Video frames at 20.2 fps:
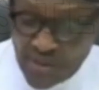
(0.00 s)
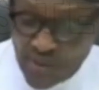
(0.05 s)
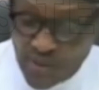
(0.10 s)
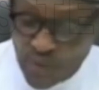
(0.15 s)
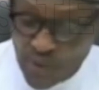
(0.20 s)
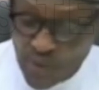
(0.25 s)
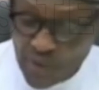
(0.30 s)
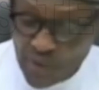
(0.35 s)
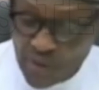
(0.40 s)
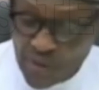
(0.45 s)

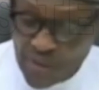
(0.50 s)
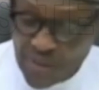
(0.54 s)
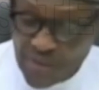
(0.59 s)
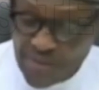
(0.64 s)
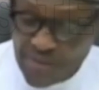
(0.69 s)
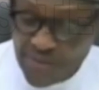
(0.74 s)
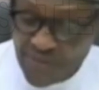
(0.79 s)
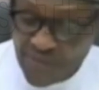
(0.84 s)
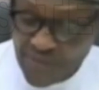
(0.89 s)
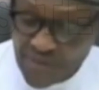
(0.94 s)
as well
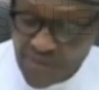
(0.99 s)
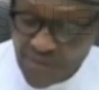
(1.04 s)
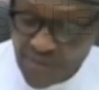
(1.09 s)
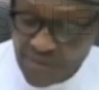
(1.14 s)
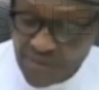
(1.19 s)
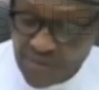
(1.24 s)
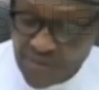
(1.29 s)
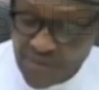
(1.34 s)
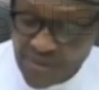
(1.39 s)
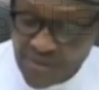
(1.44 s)
as the
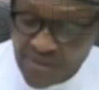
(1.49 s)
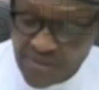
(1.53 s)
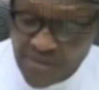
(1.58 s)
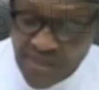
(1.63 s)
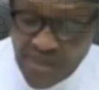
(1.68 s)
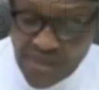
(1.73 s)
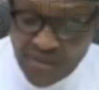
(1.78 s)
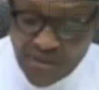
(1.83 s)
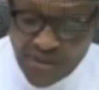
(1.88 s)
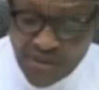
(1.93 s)
fundamental
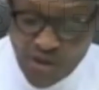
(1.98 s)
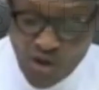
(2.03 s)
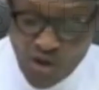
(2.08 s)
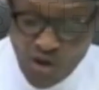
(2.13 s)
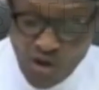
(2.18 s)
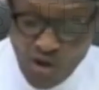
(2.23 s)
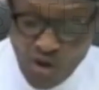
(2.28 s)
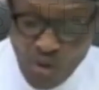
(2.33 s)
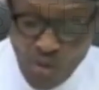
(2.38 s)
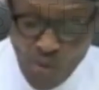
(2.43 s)
rights
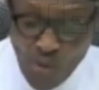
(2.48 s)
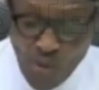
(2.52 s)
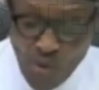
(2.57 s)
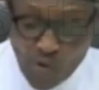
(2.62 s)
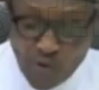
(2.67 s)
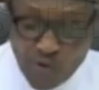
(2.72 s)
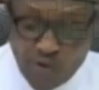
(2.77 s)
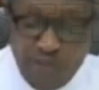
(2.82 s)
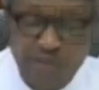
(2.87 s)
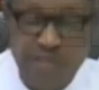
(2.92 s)
of
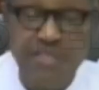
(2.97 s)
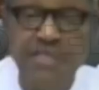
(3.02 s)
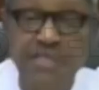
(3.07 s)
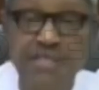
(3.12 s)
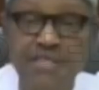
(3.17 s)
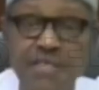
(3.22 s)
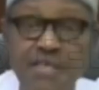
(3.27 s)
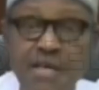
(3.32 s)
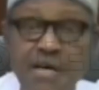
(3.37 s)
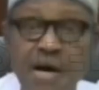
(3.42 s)
all
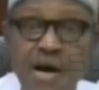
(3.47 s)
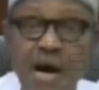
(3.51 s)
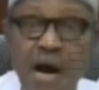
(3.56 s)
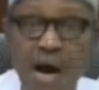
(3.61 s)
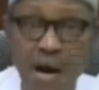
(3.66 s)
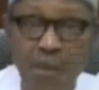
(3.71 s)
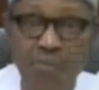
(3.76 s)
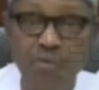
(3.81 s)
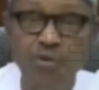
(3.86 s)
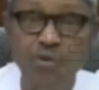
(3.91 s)
citizens,
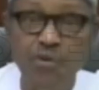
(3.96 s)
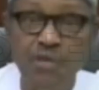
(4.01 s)
are